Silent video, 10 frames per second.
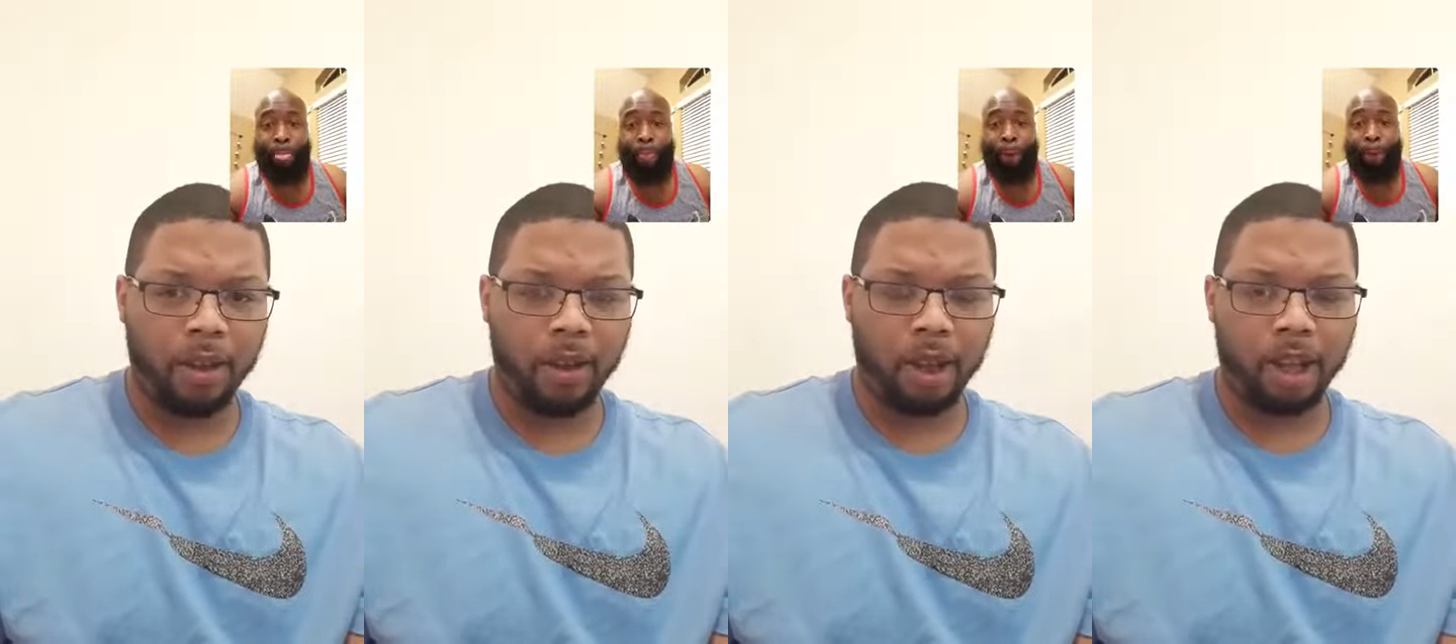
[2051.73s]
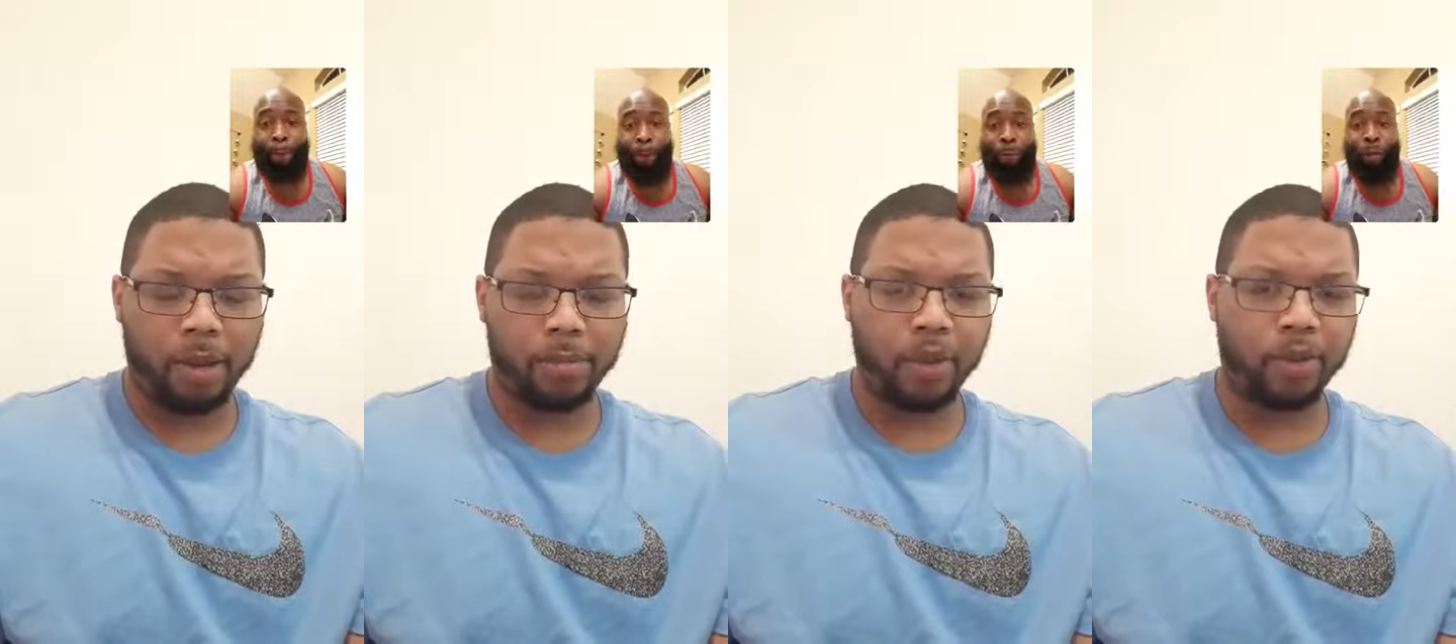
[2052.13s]

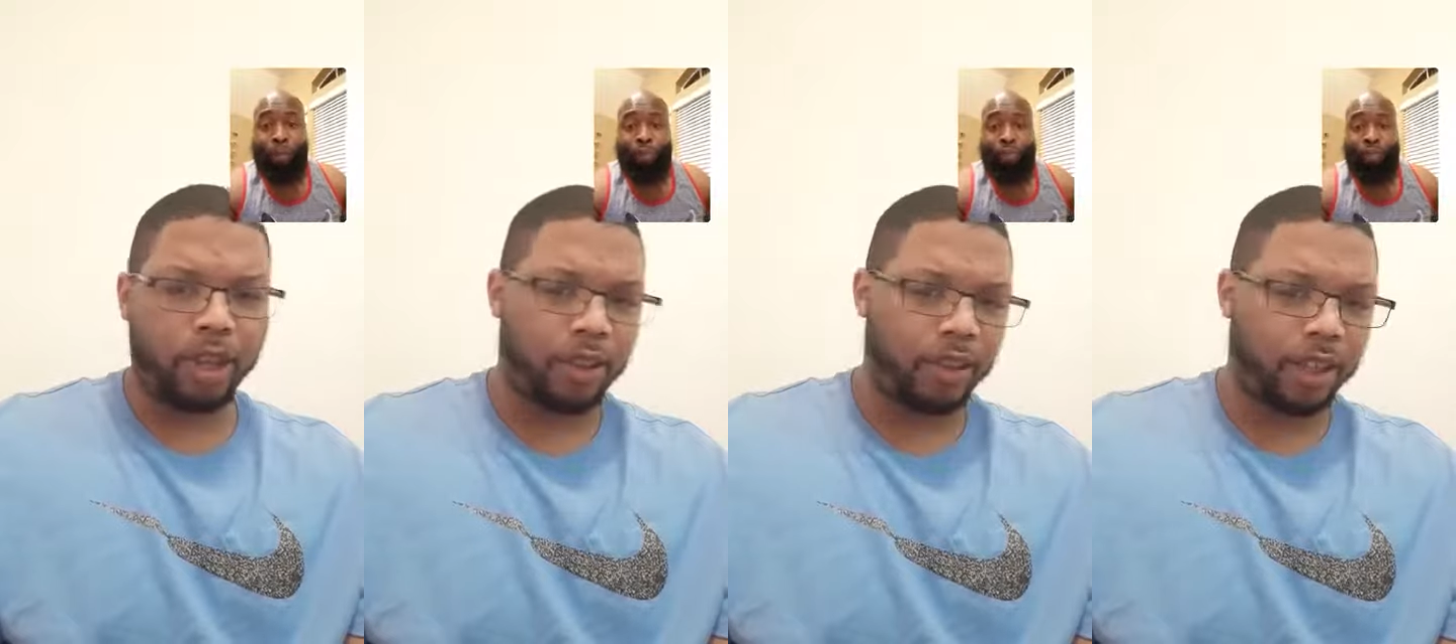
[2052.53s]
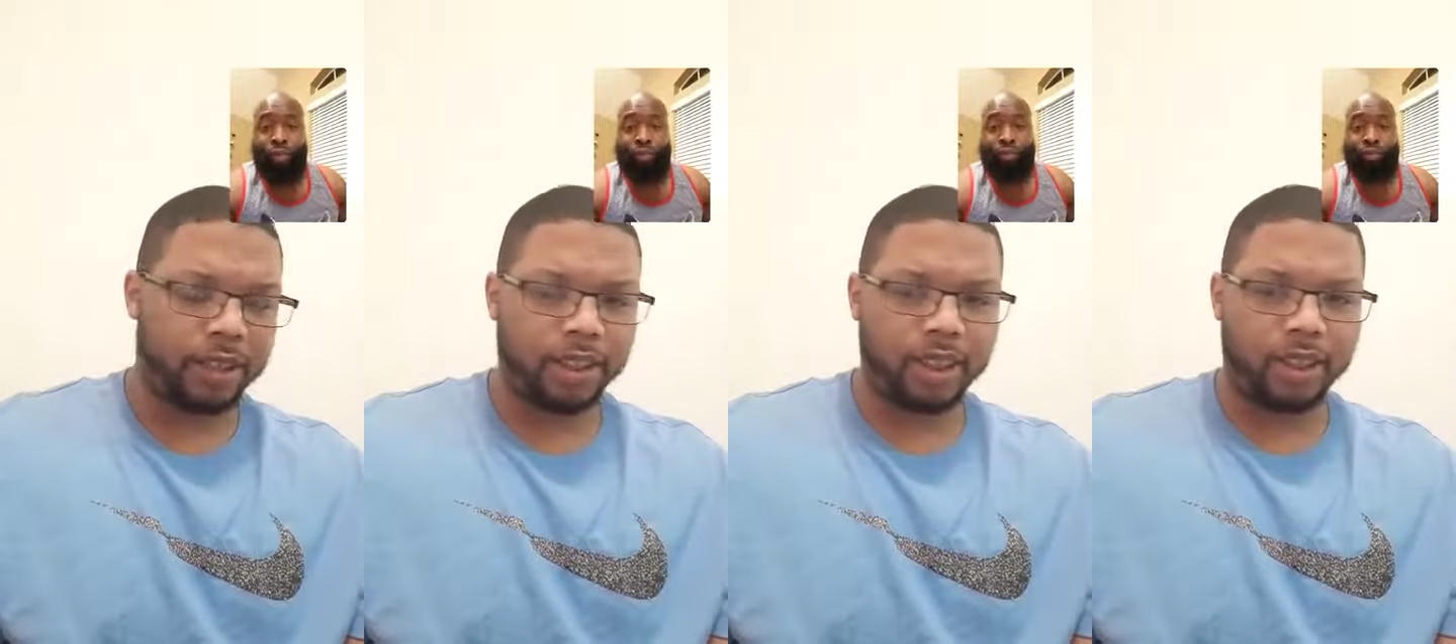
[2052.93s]
I'm on record. I
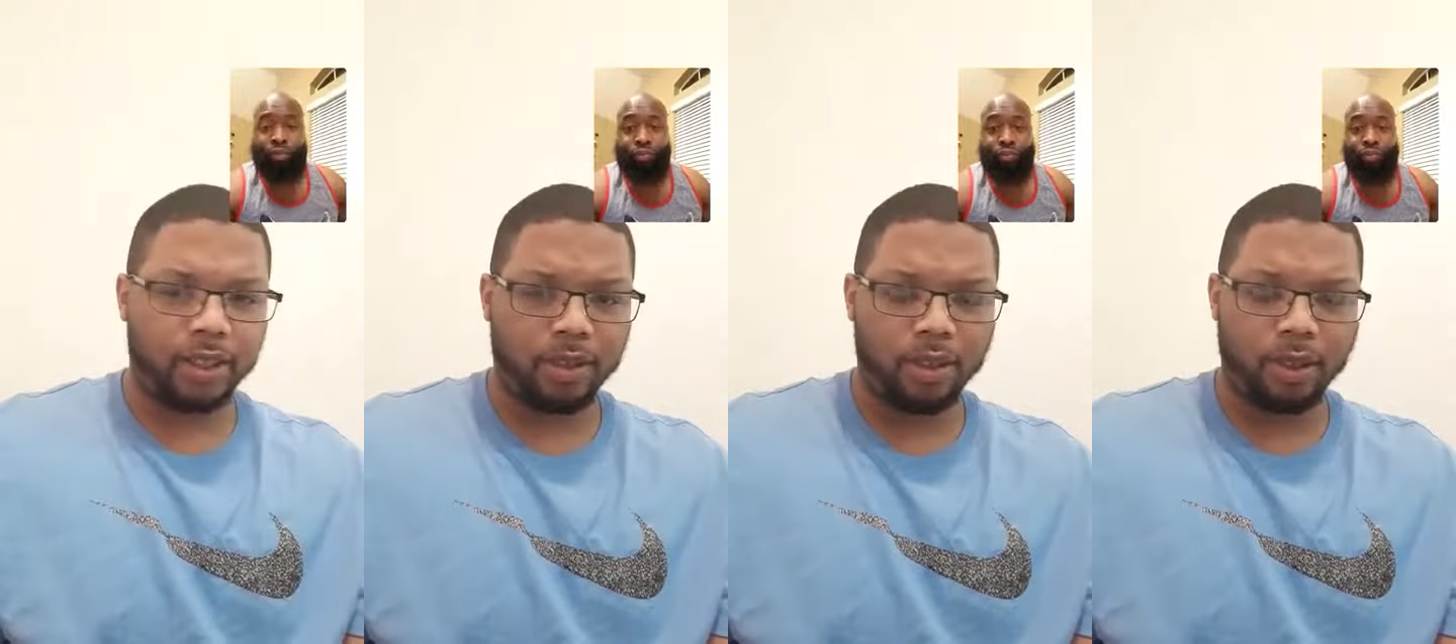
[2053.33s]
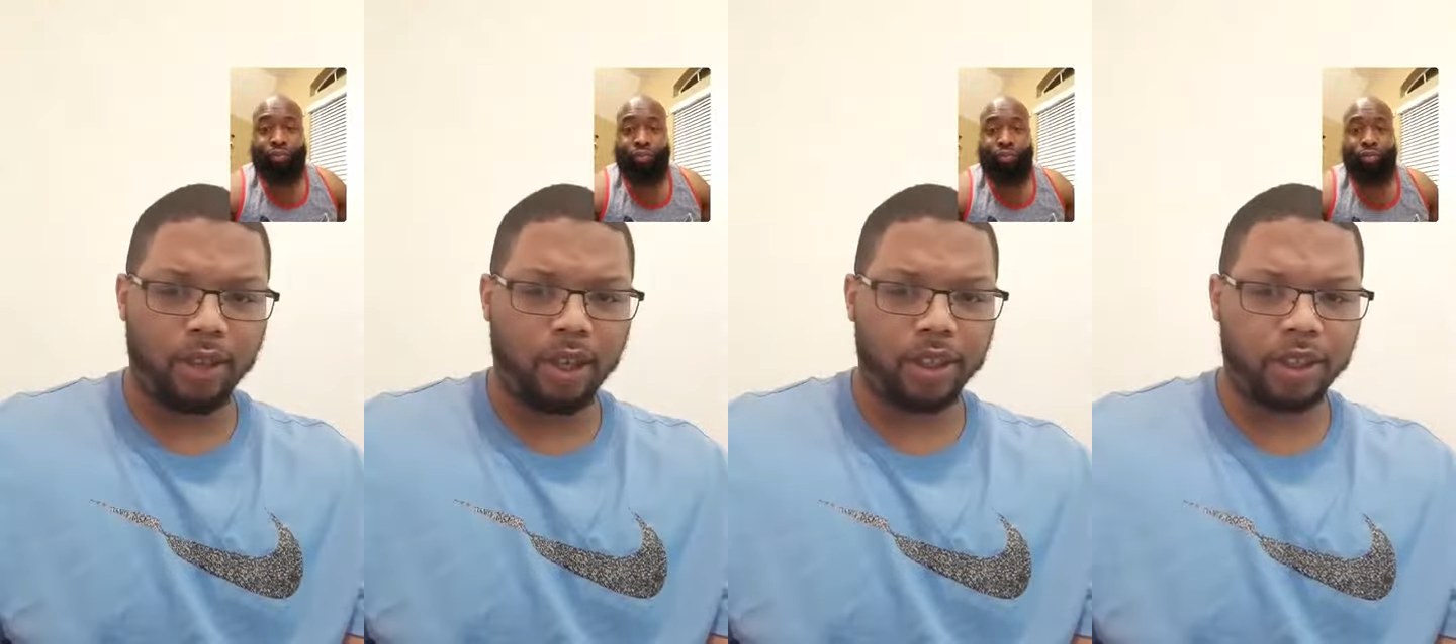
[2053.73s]
said no
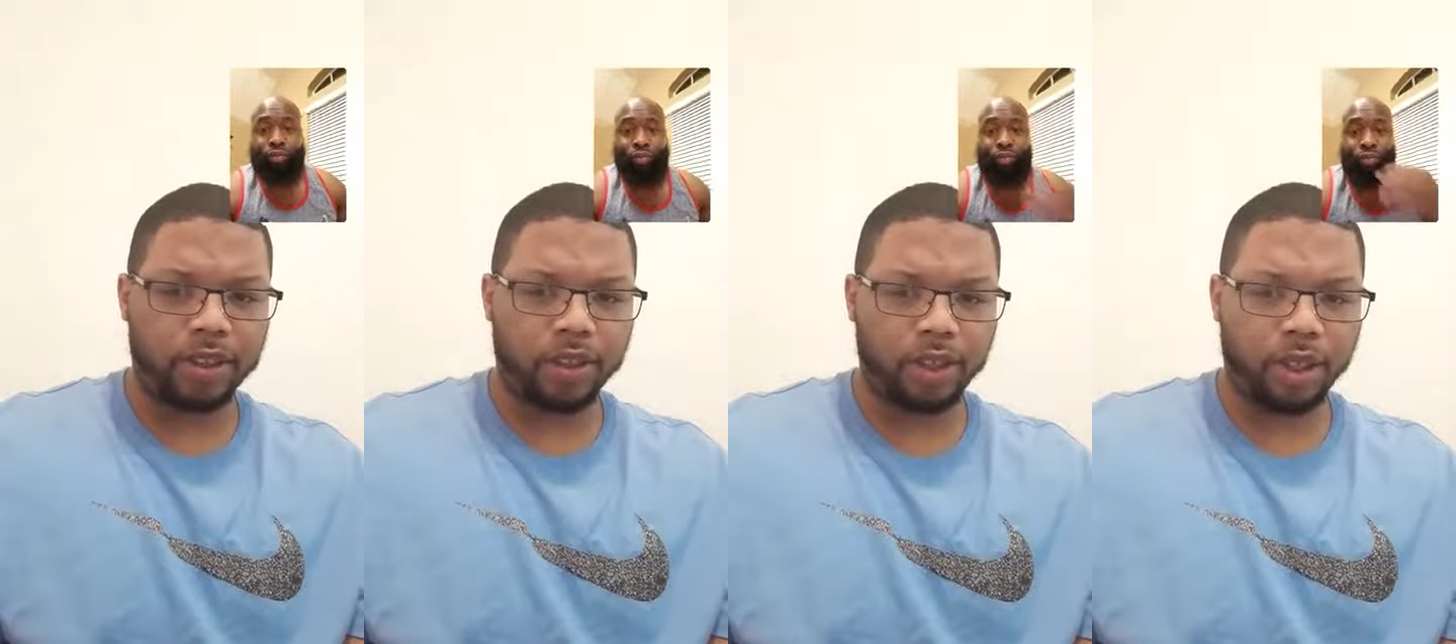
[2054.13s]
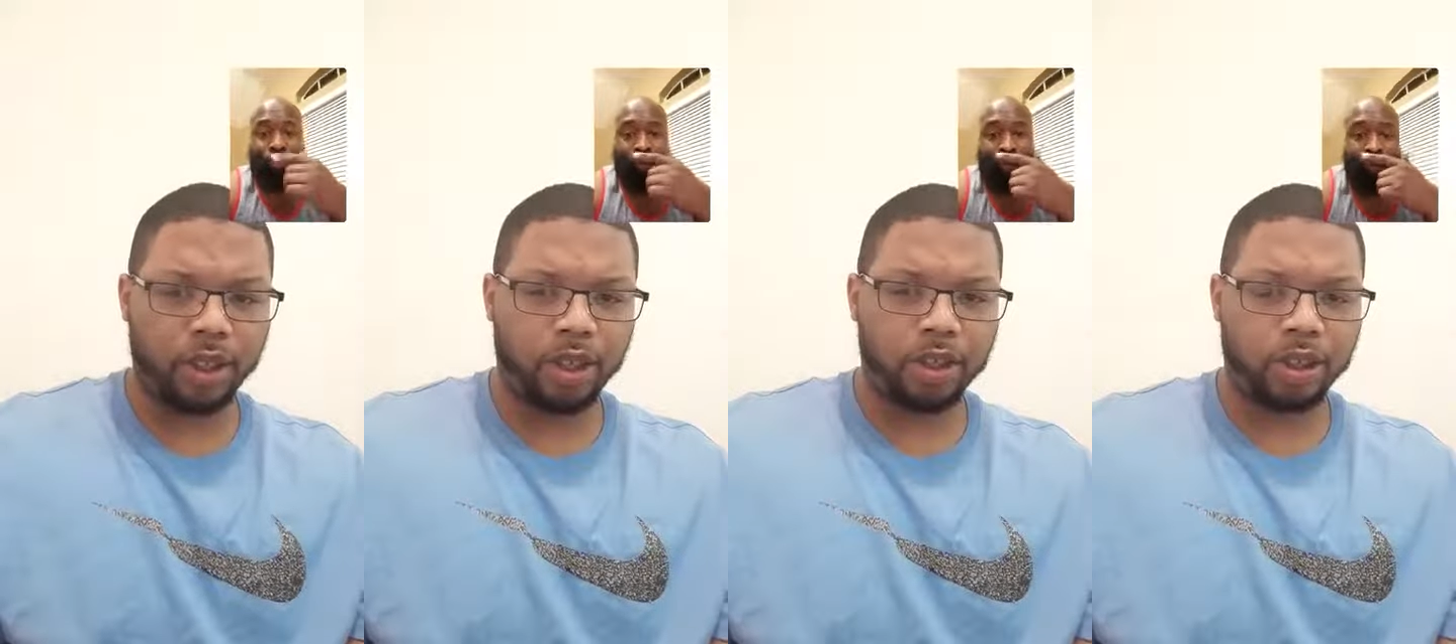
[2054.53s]
longer than 2
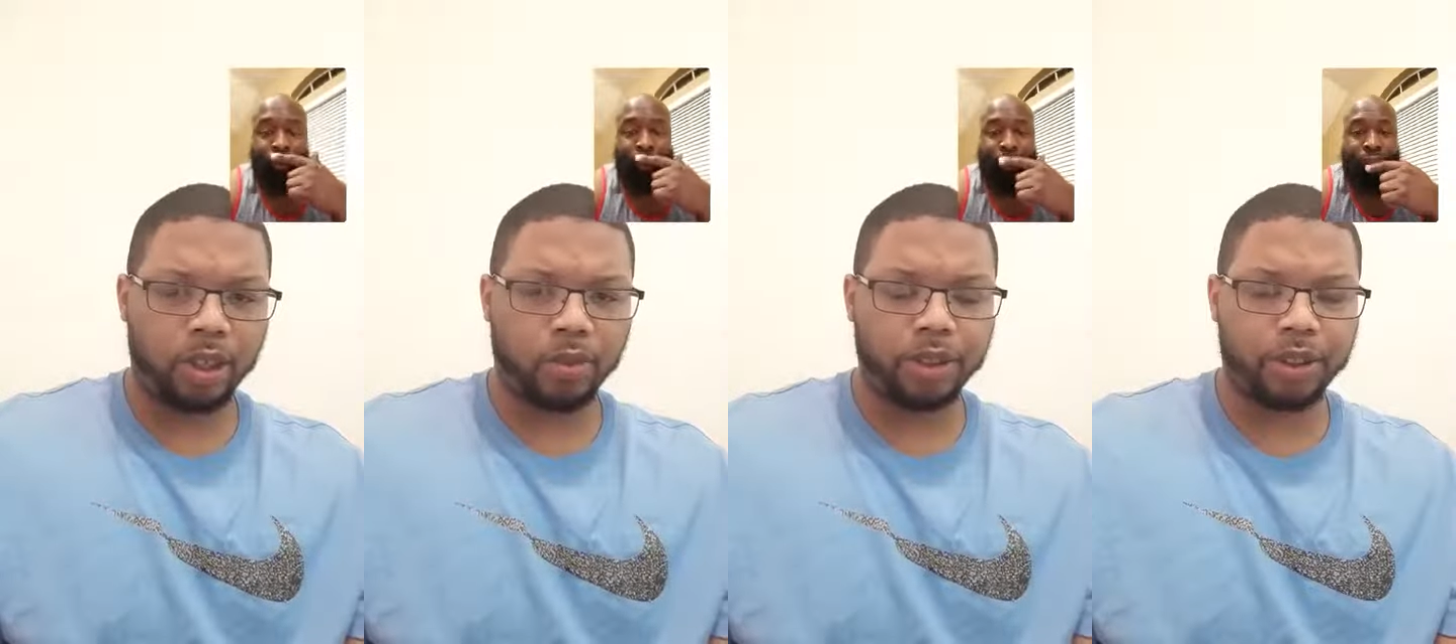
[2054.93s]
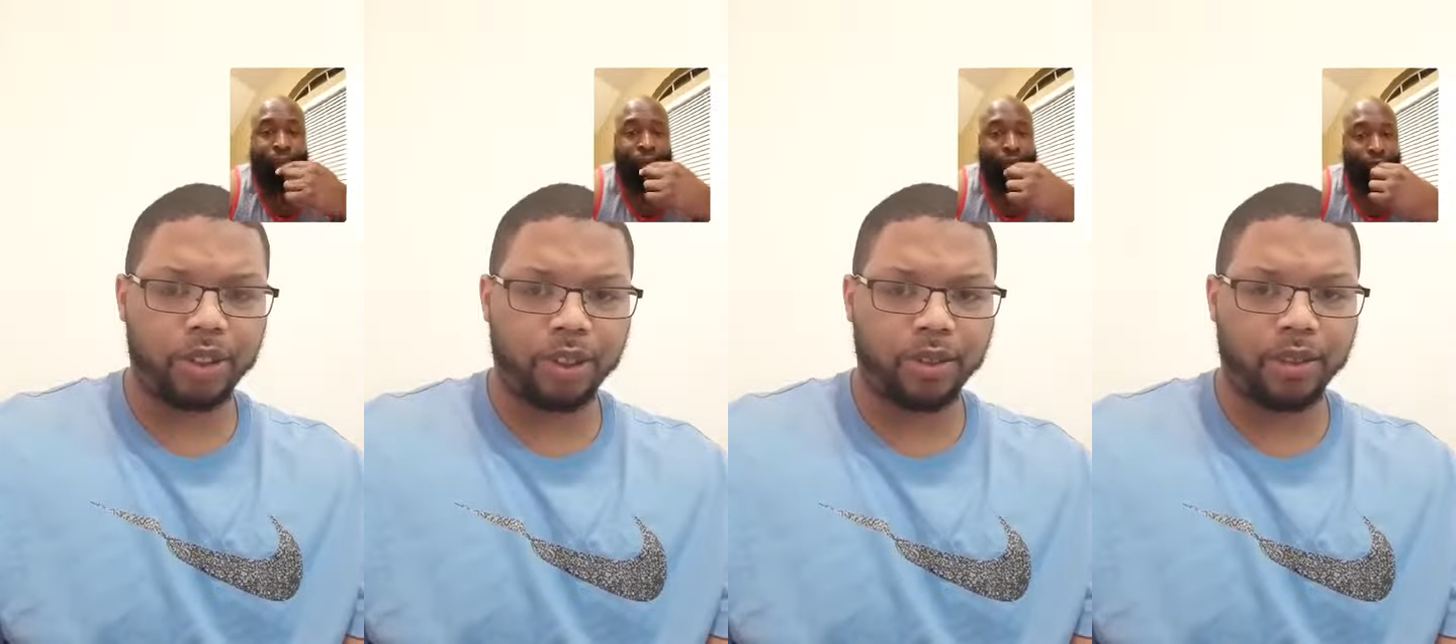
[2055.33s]
years. What's your
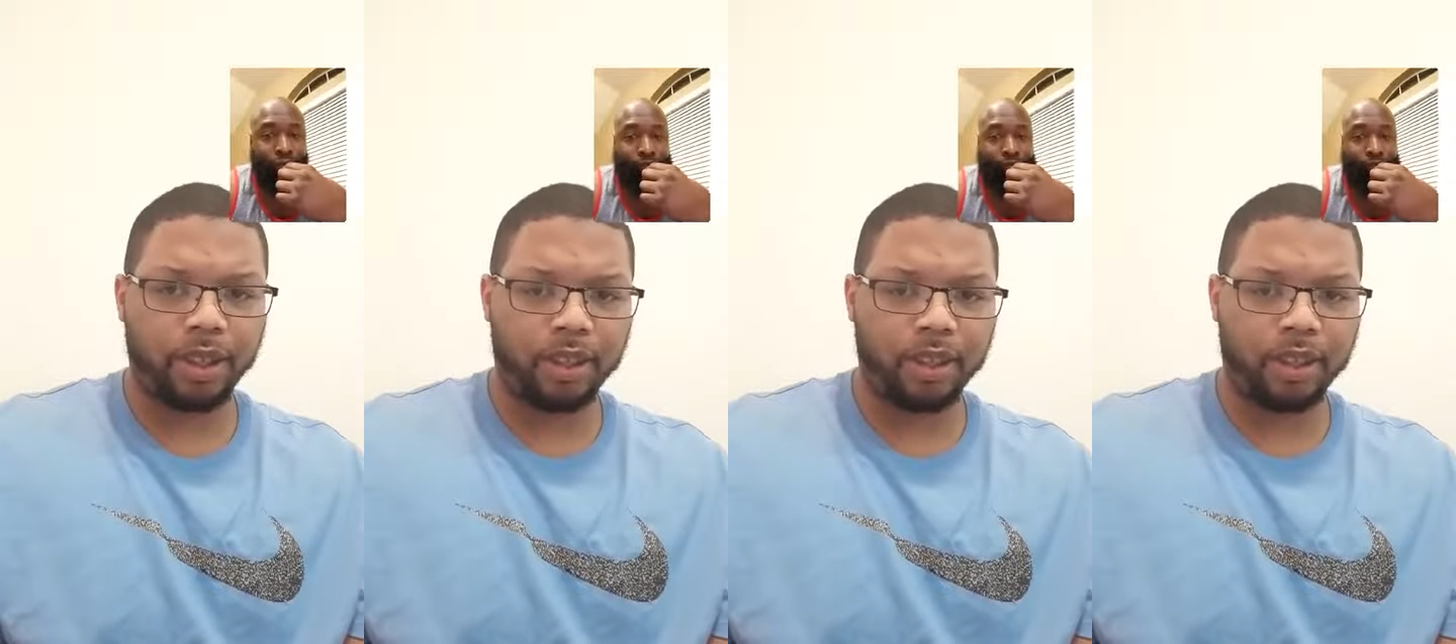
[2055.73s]
take on that?